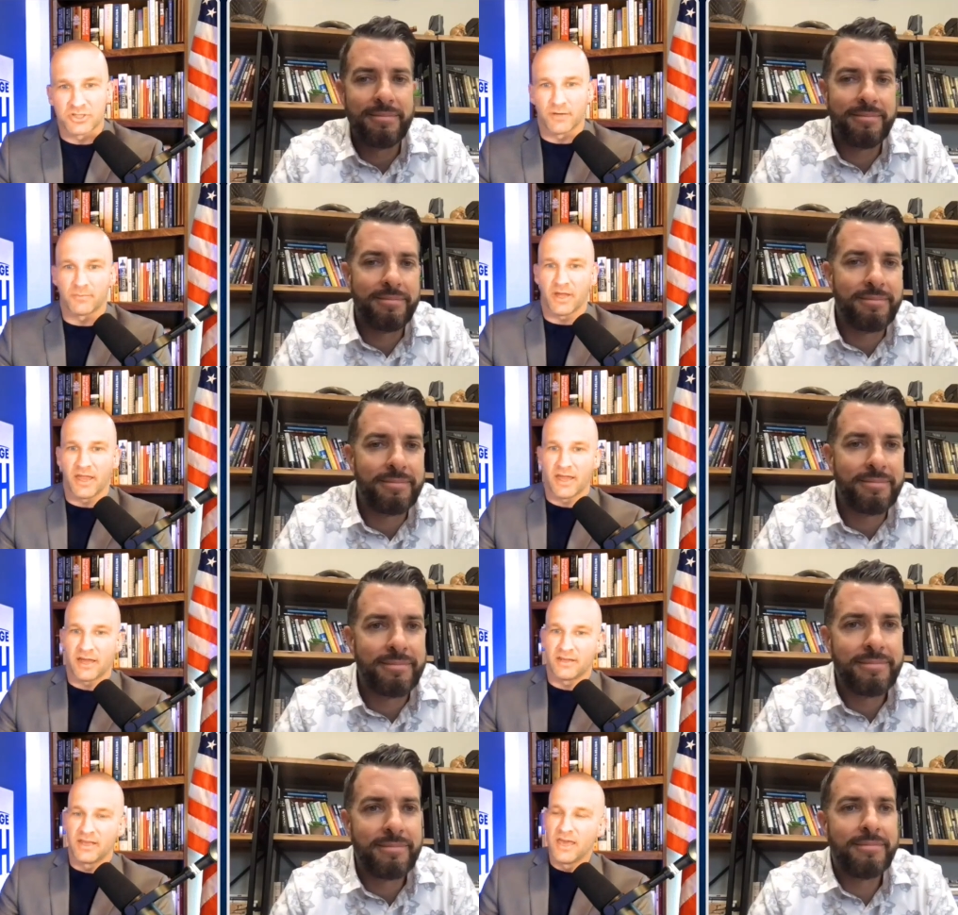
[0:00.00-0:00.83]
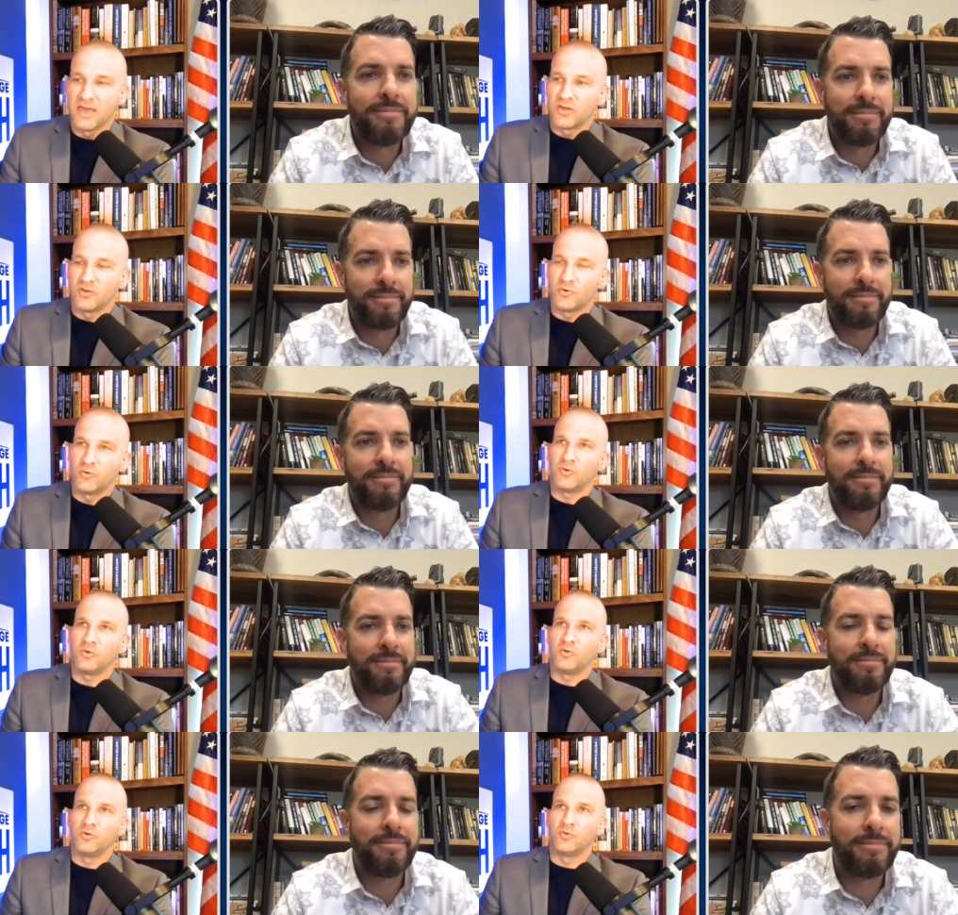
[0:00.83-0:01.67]
Speaker 1: And you
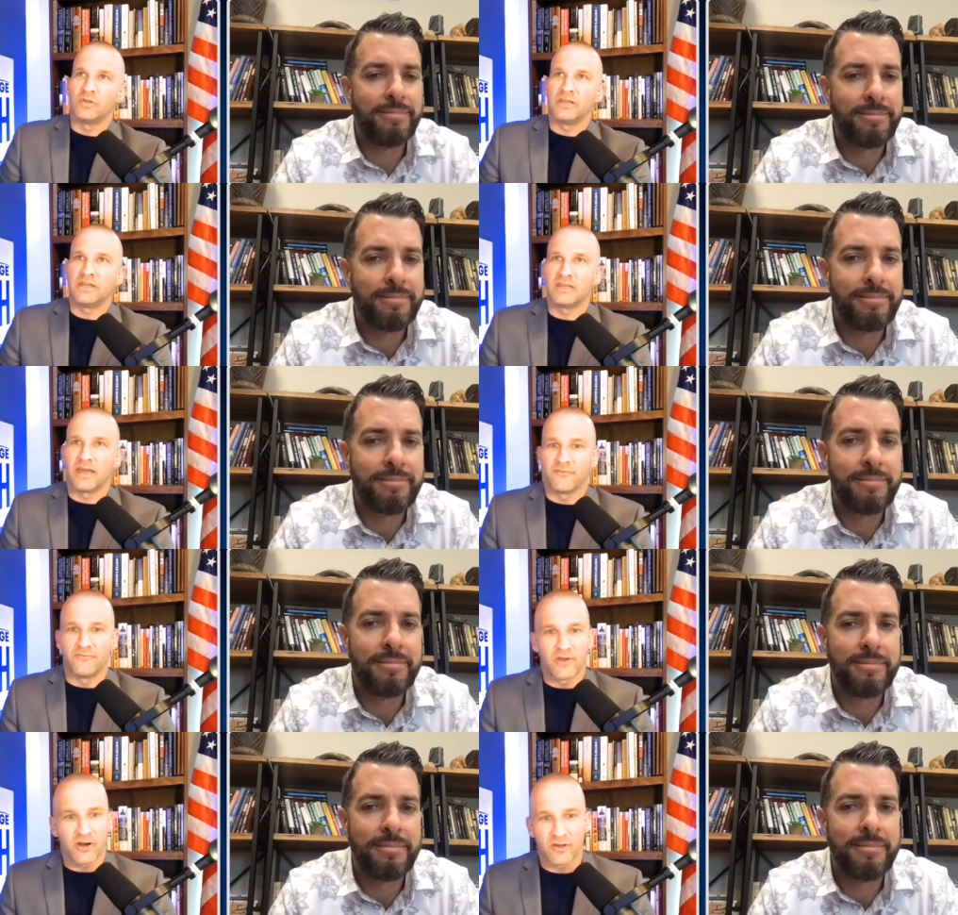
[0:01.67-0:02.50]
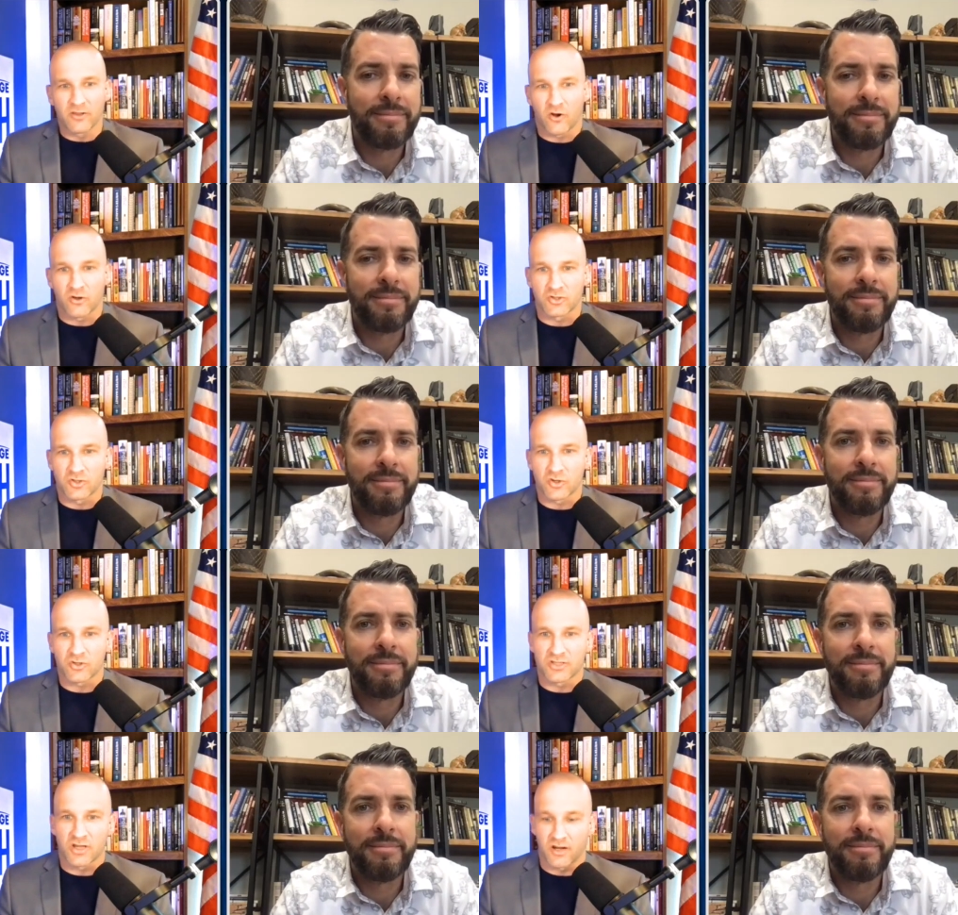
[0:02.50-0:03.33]
lead a very large church
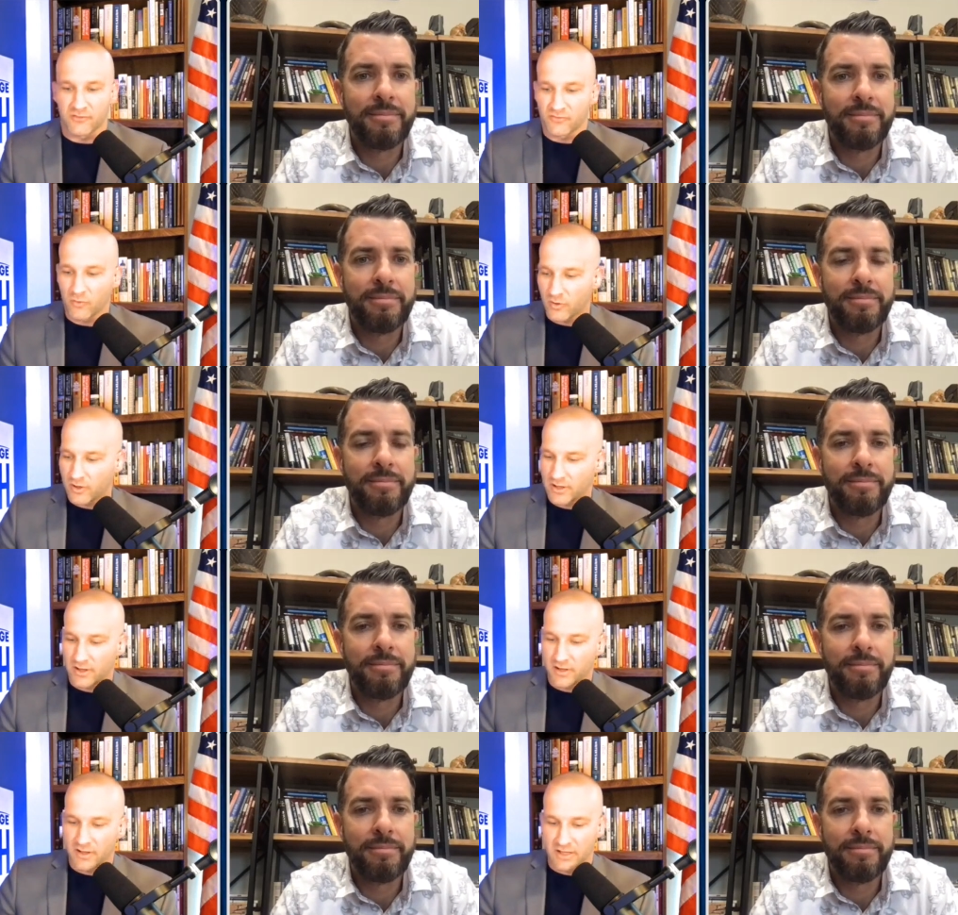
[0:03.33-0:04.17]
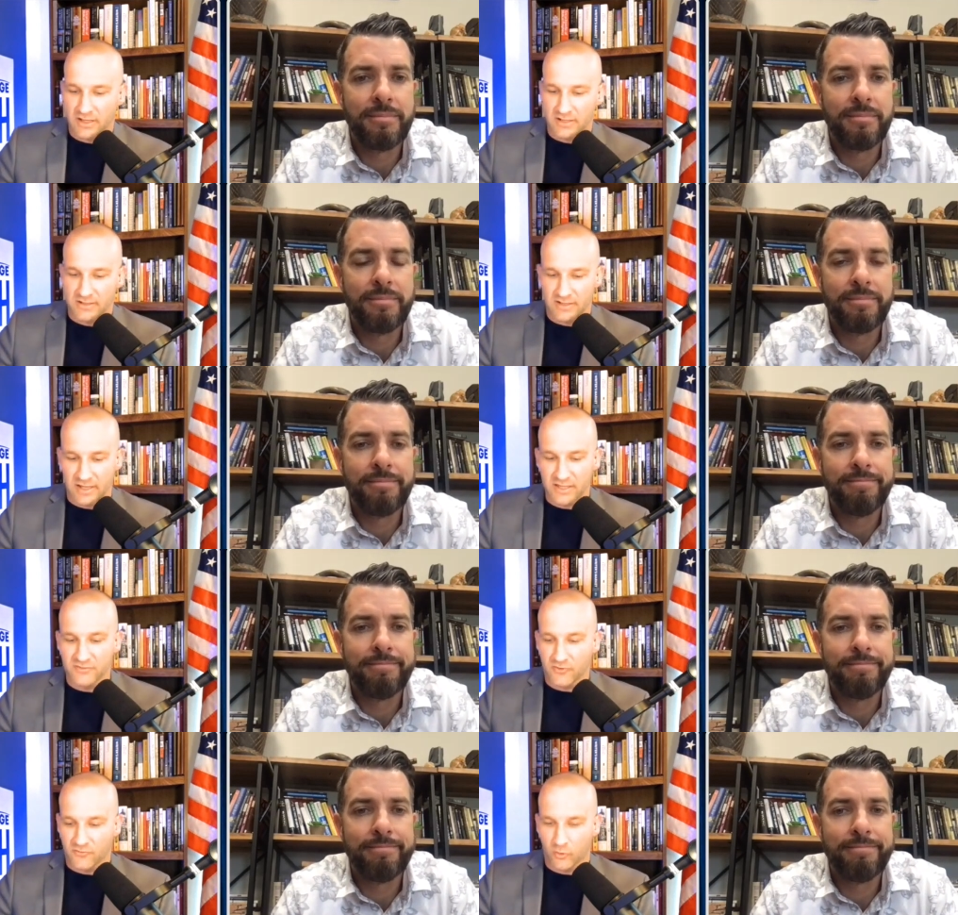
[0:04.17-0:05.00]
down in Florida, in Gainesville,
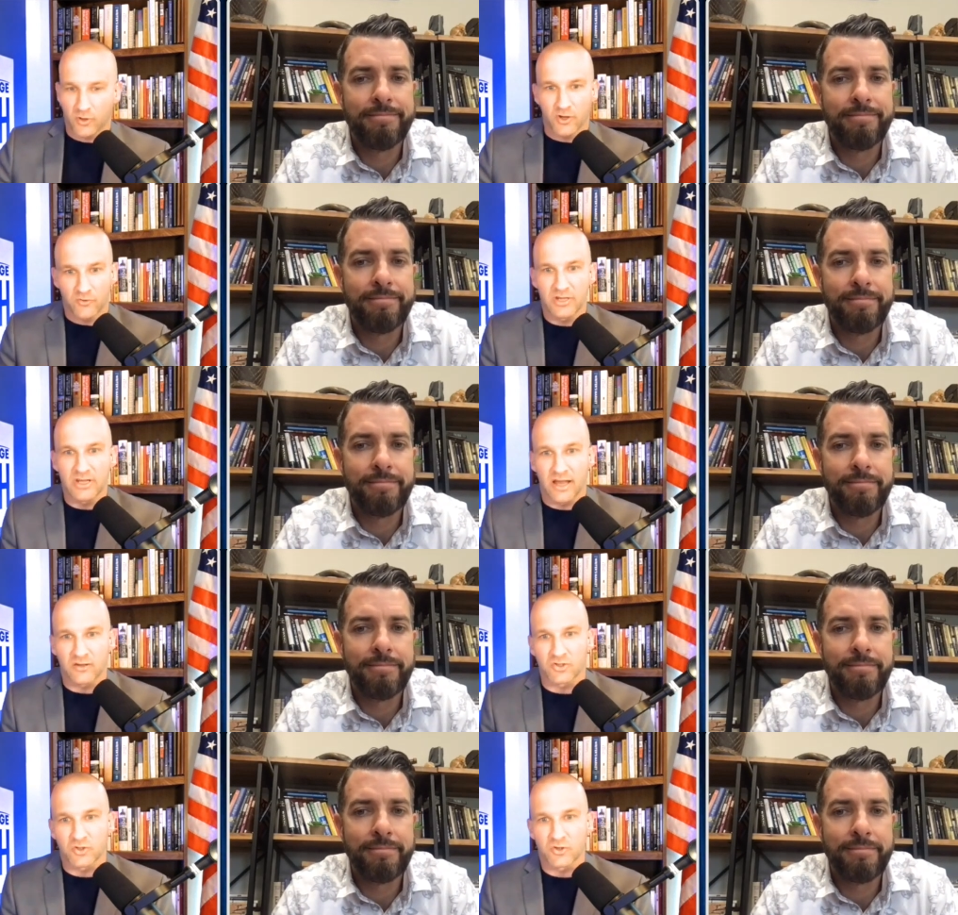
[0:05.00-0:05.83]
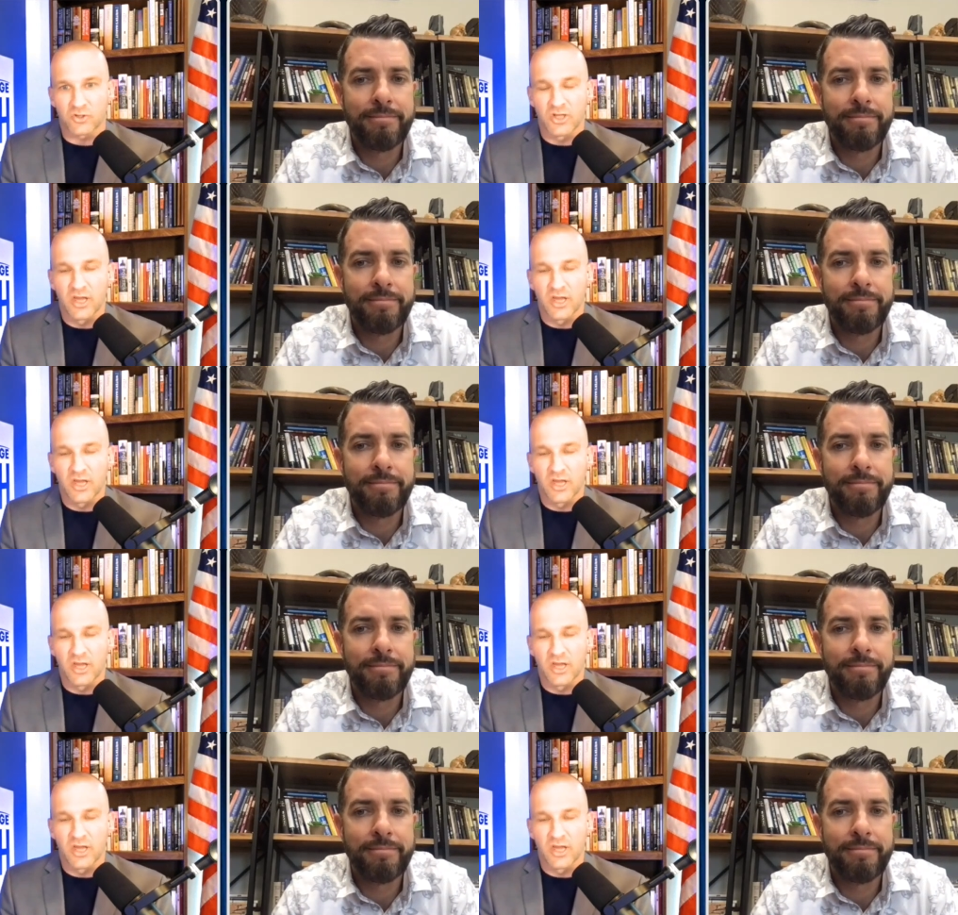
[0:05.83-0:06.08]
Florida, Greenhouse Church.